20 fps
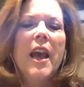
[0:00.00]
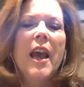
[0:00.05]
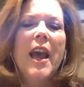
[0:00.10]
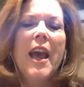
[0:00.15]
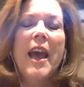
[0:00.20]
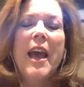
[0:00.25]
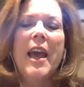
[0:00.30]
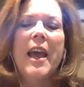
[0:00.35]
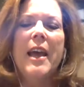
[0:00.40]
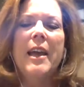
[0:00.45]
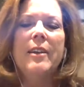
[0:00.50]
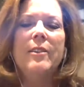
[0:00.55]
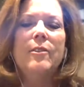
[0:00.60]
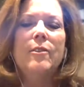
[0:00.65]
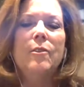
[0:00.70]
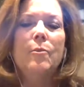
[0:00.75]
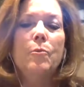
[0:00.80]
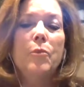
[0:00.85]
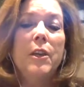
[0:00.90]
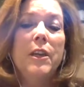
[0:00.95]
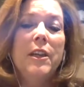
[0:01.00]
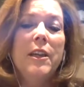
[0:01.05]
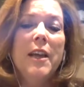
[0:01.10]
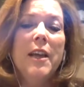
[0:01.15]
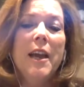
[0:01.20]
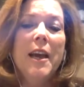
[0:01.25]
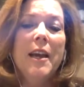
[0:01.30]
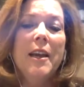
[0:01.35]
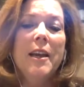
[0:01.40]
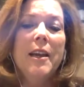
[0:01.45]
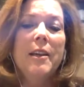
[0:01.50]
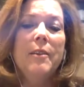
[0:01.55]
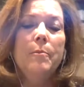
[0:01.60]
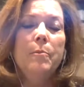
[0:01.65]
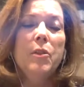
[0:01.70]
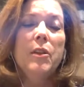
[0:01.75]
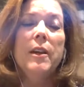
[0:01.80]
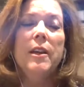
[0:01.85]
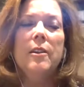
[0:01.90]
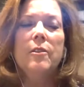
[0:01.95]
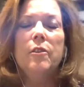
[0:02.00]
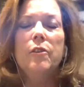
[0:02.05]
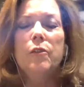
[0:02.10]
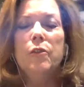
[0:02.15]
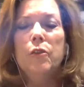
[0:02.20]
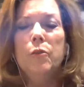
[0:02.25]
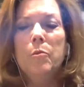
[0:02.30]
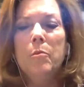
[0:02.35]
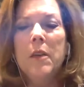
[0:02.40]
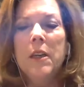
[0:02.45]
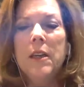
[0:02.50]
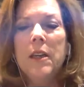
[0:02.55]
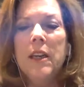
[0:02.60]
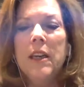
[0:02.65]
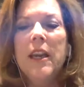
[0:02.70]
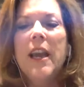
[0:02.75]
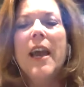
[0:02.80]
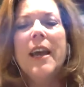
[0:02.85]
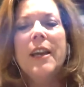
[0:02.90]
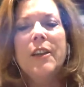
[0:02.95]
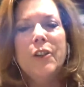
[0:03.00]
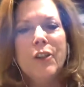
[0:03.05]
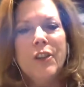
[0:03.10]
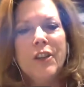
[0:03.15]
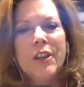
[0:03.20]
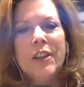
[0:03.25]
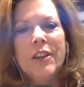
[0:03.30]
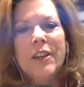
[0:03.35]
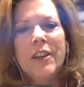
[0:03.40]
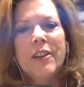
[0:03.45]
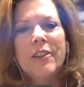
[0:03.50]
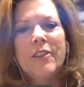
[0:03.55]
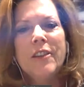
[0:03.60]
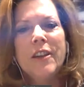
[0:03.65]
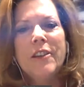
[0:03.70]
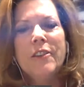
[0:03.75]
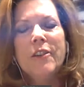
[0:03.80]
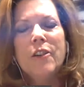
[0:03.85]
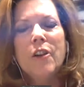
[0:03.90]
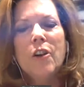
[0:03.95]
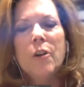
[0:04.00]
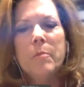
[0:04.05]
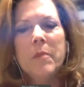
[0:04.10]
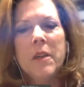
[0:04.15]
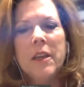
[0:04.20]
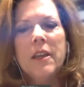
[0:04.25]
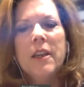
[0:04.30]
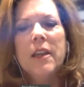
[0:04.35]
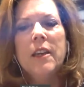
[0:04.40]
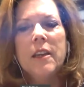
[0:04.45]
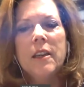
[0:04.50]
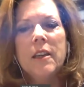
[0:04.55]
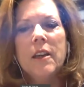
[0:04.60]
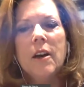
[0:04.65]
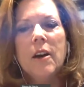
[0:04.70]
And we had planned a Zoom meeting, and she attended our meeting.